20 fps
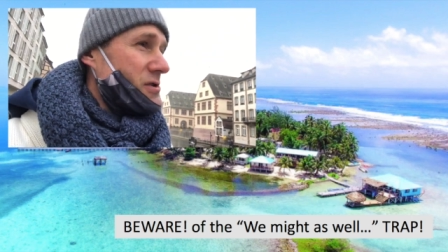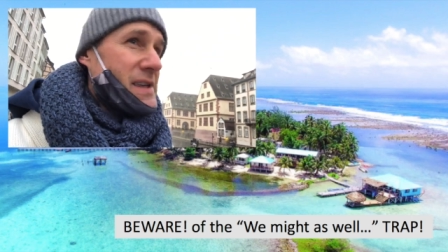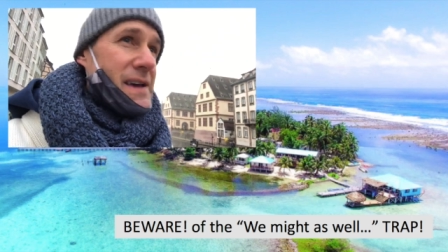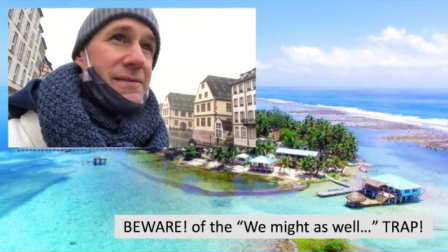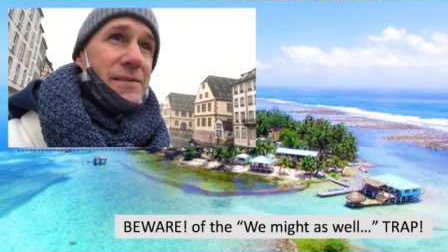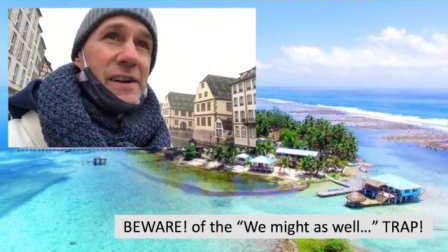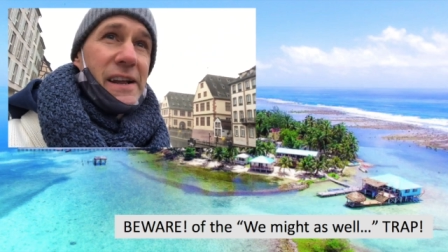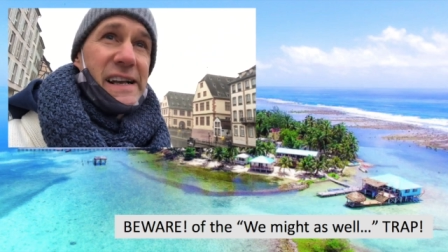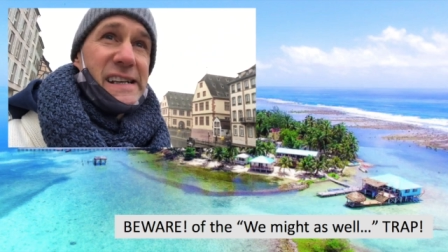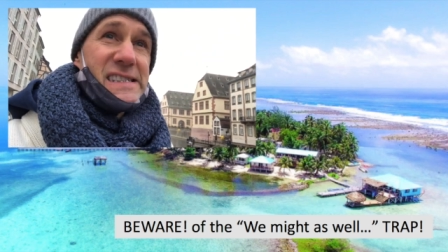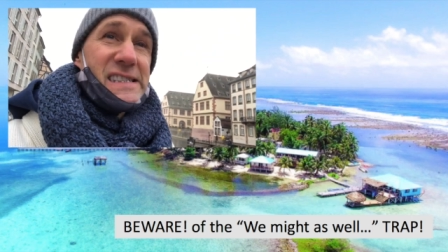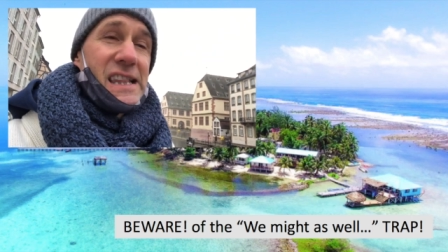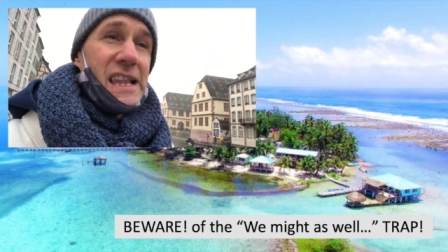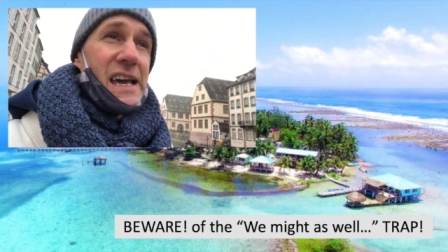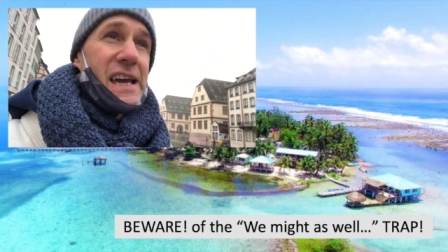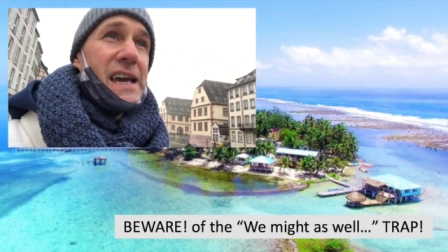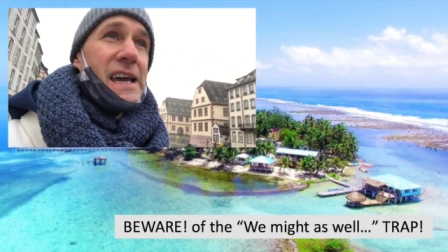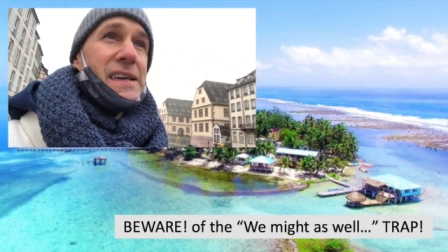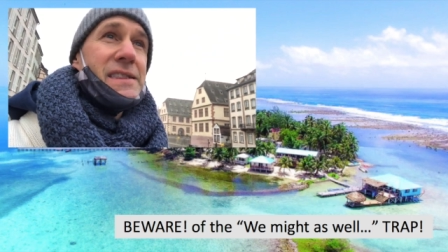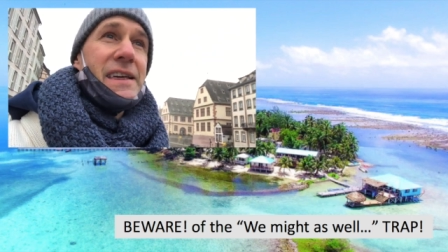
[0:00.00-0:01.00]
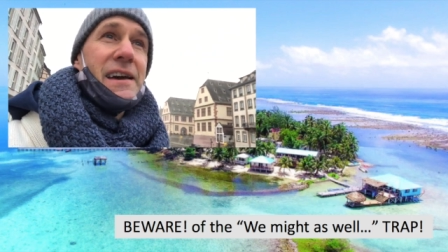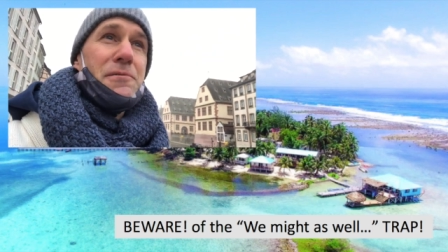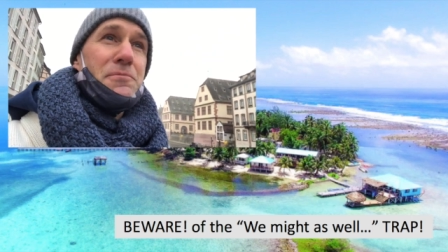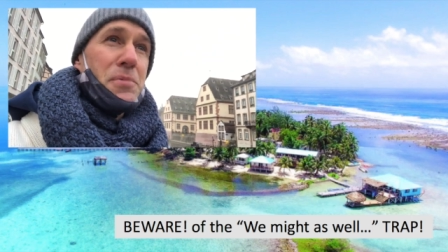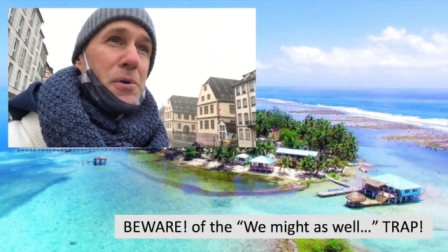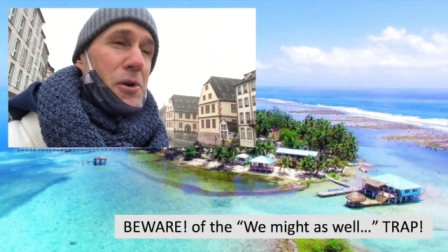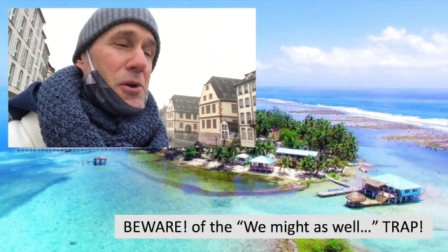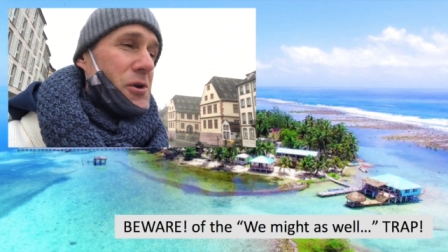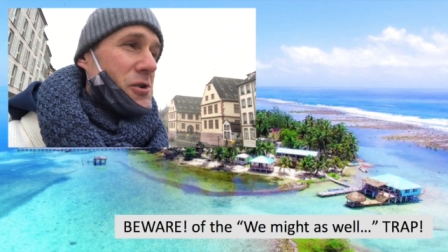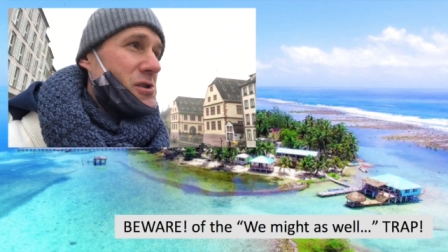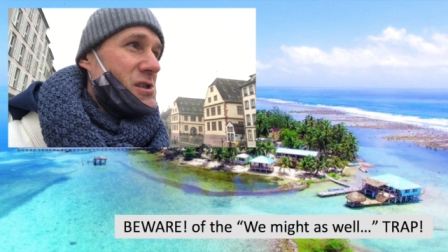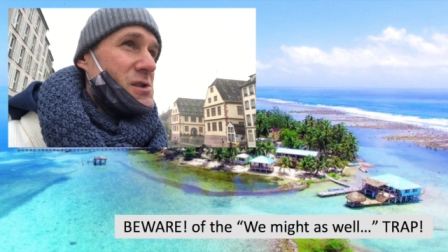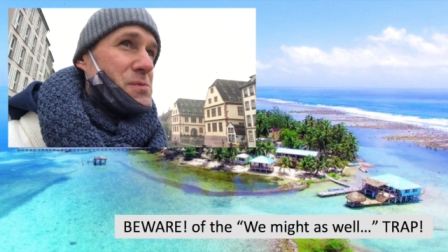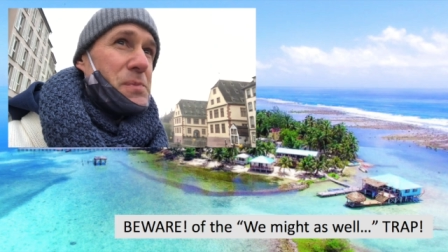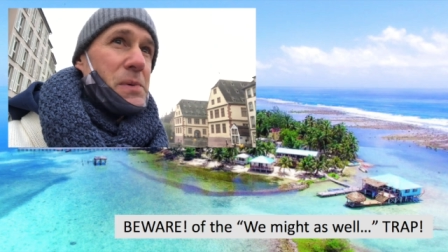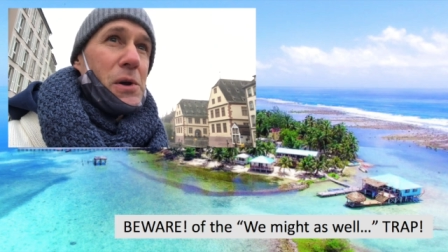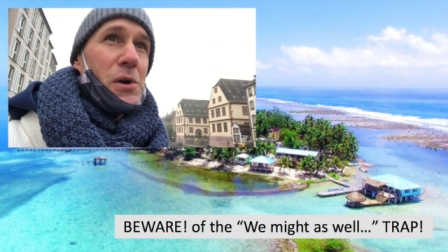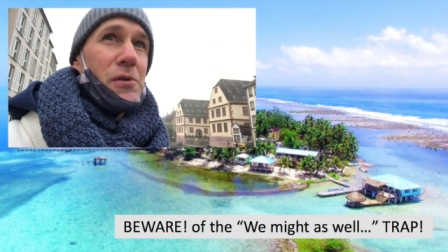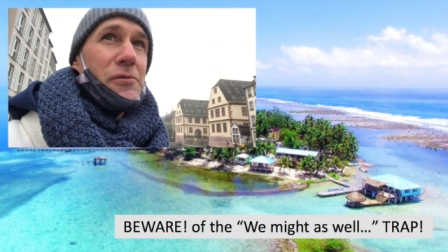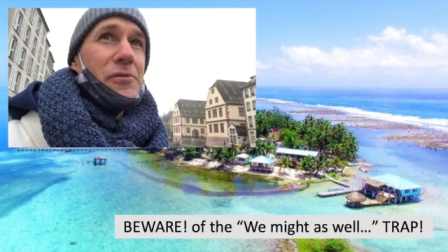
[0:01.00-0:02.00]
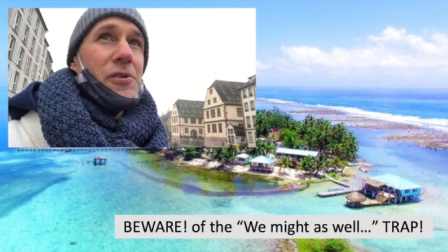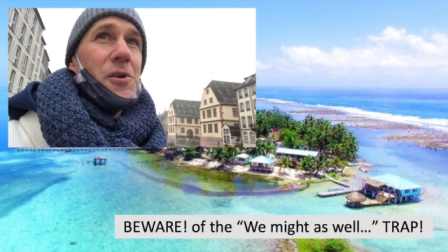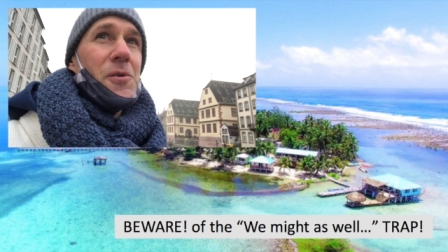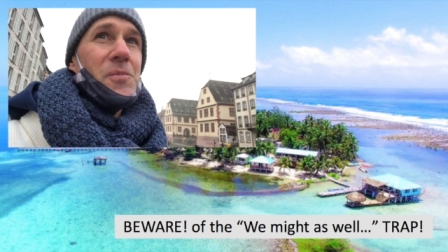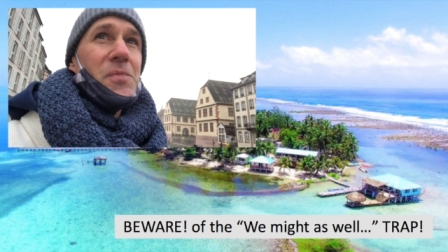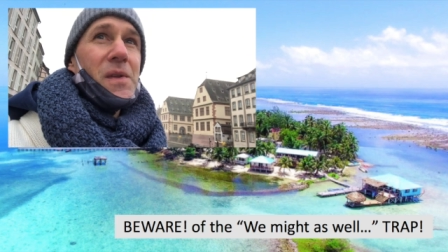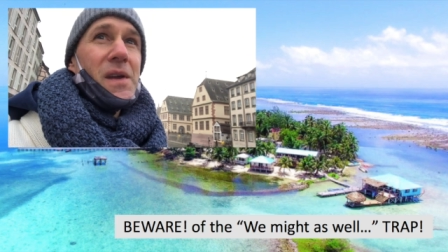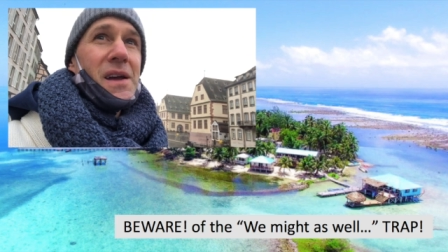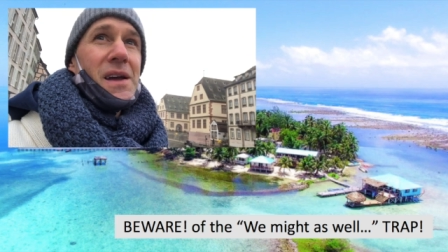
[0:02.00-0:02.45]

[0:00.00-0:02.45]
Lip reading: They have a nice lake, they have birds, it's beautiful.